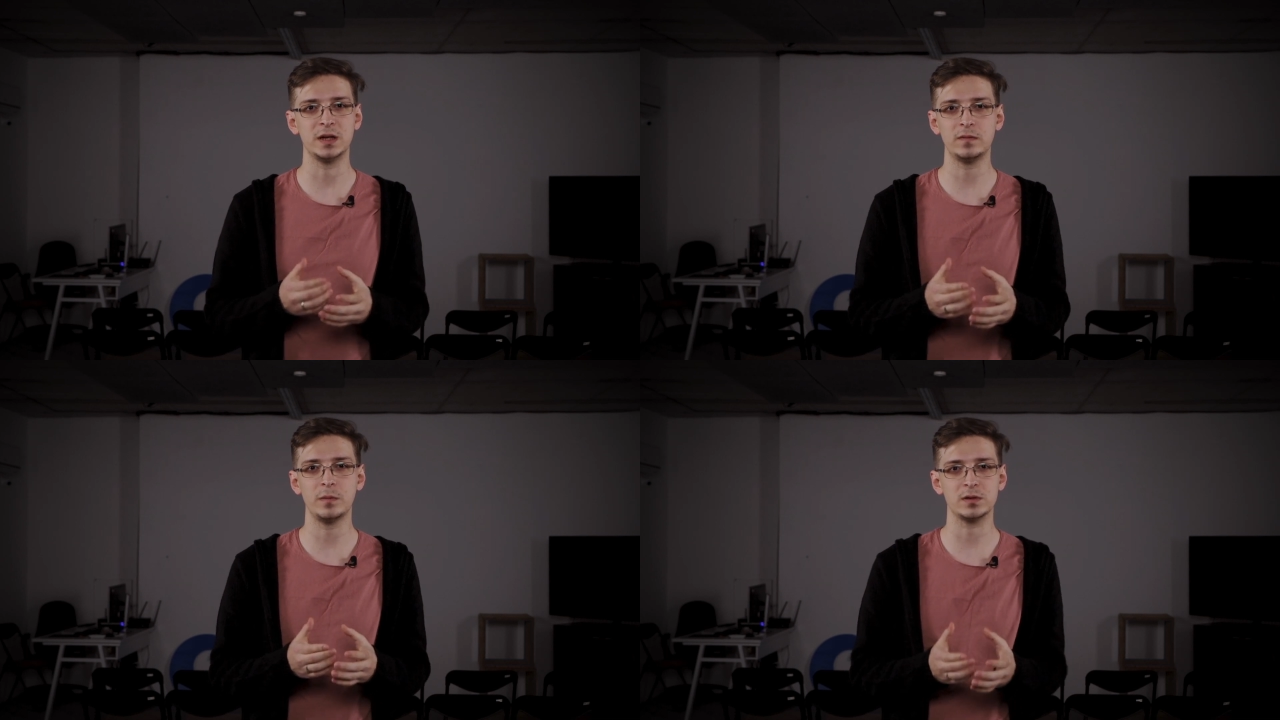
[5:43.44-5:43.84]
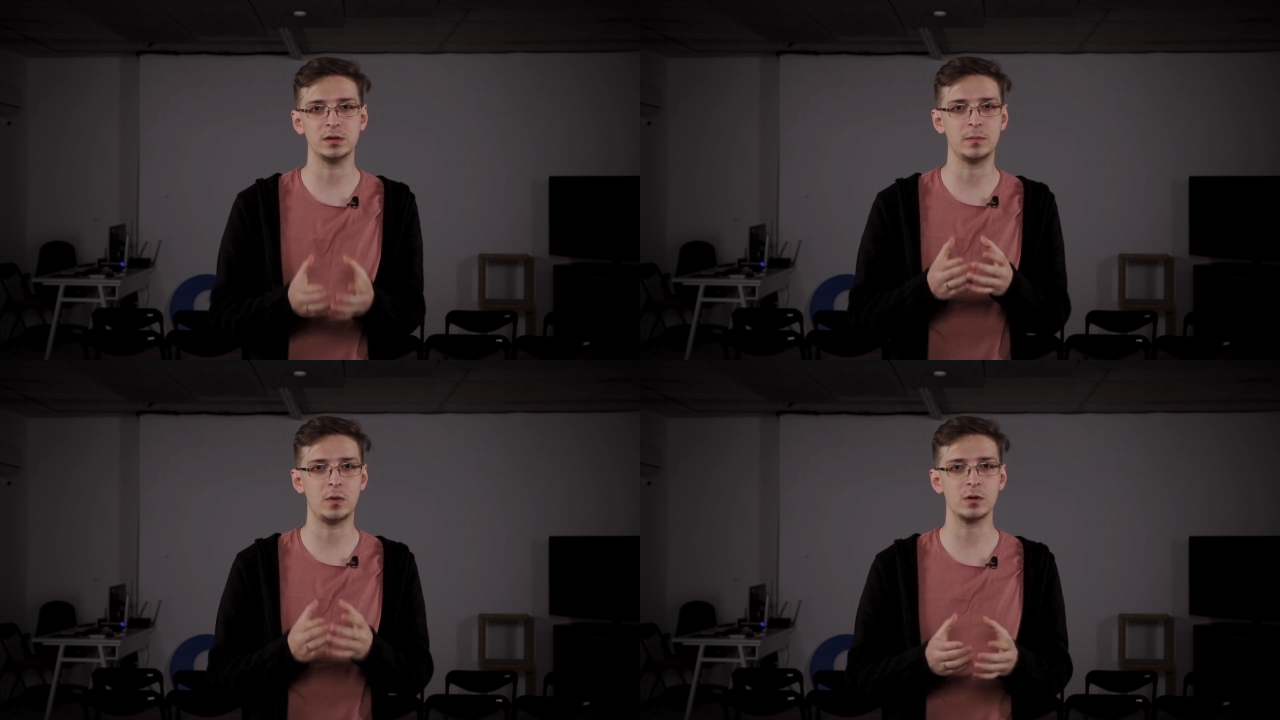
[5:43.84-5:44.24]
DevOps
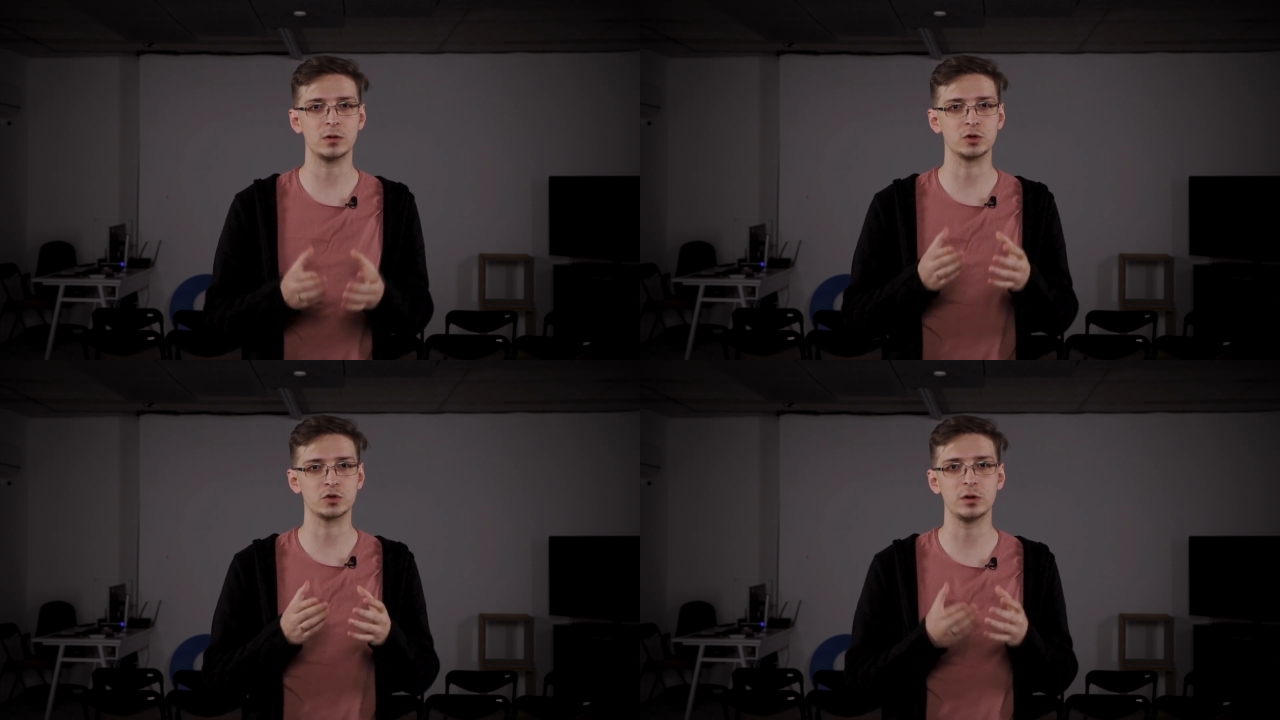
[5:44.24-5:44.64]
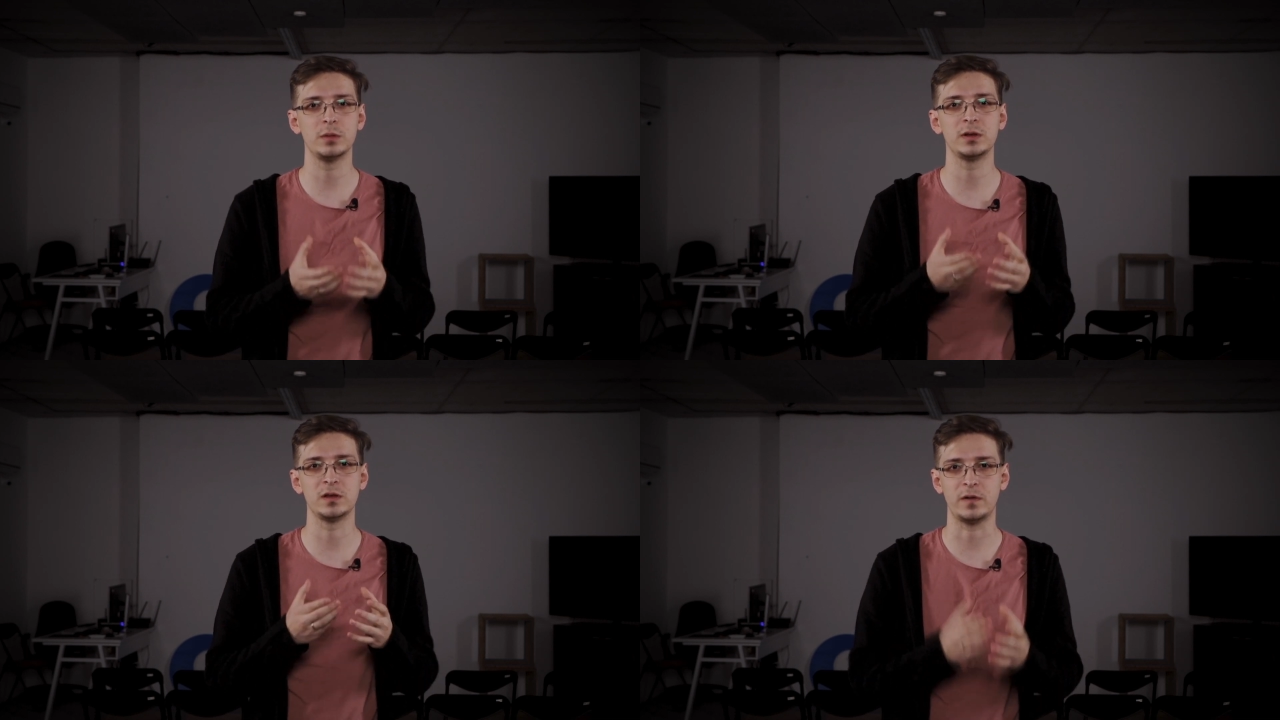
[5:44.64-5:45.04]
in a more
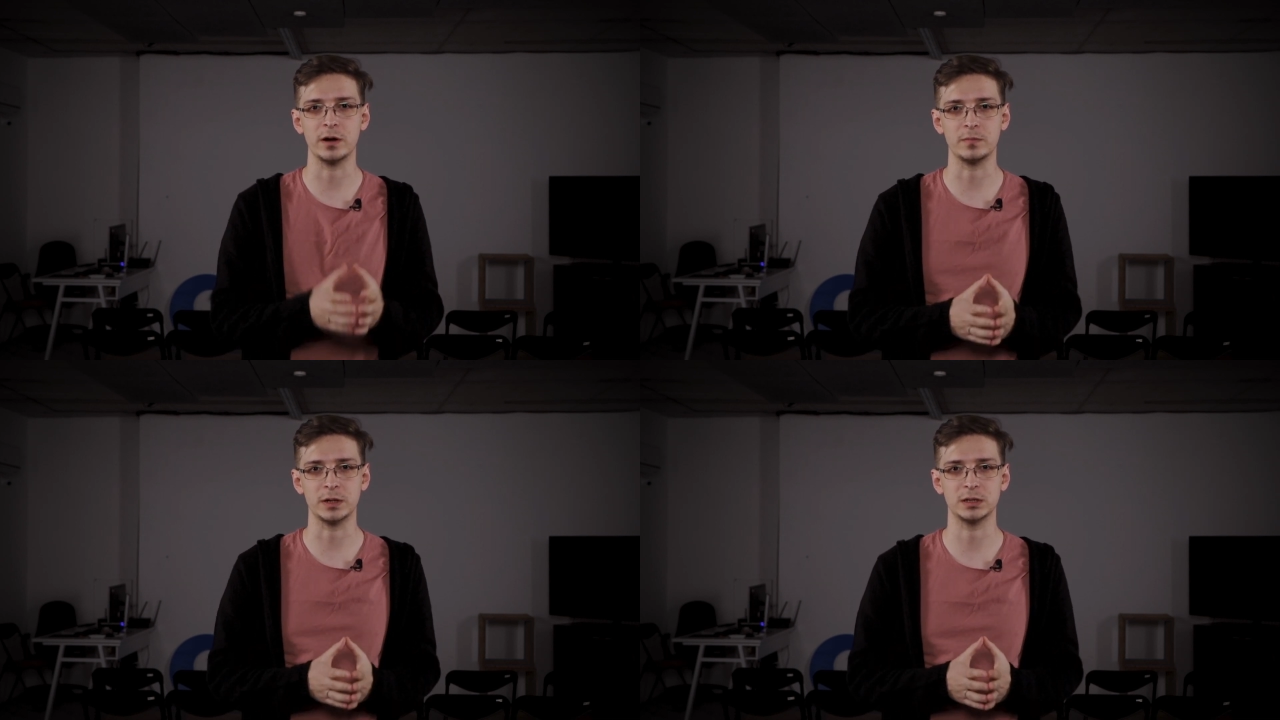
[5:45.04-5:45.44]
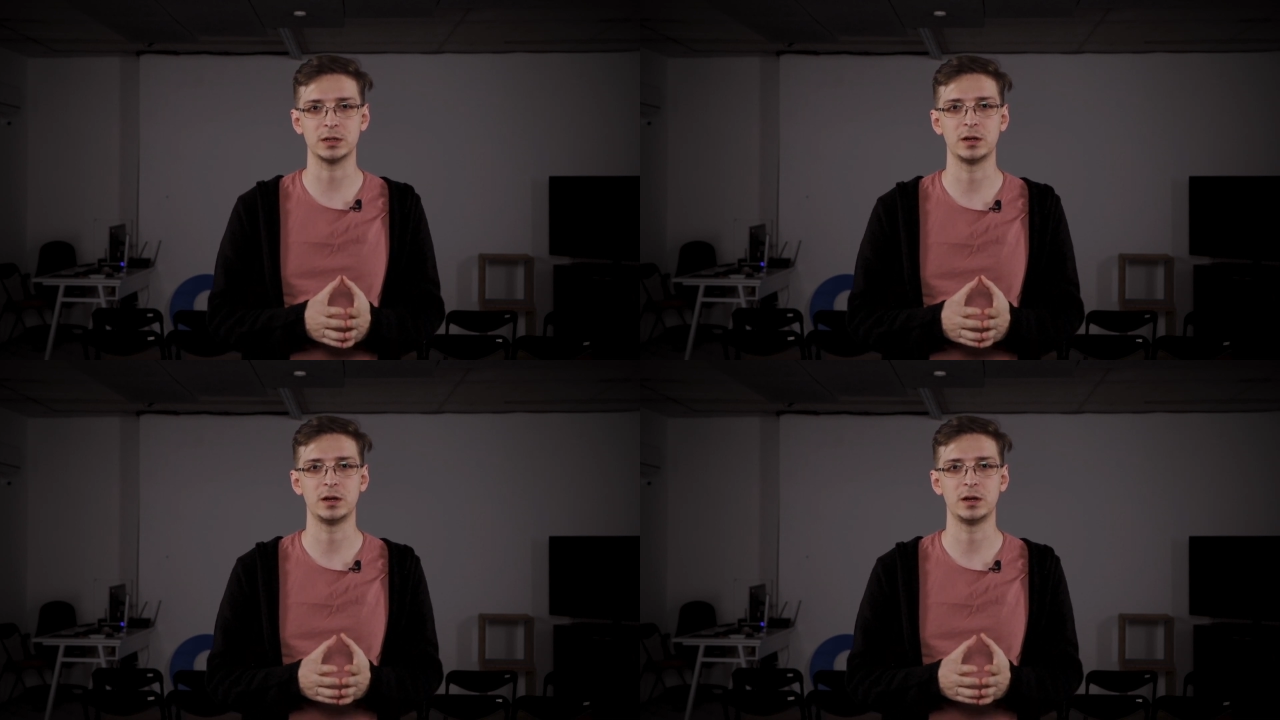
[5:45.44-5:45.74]
controllable environment.